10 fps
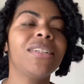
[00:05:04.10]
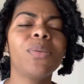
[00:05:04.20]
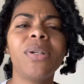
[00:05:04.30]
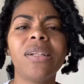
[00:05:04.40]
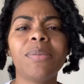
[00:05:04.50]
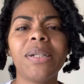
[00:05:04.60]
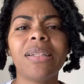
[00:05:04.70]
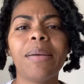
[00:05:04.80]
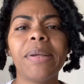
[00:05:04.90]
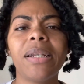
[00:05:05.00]
just want to express
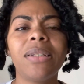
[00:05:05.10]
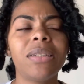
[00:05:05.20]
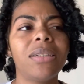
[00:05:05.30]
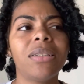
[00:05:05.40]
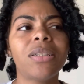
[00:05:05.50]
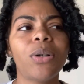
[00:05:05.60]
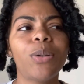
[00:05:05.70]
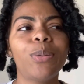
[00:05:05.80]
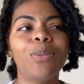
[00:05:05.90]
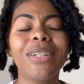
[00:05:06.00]
that, man. That shit is
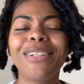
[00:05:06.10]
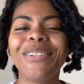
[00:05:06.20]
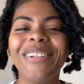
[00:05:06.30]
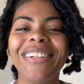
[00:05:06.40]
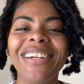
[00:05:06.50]
so real.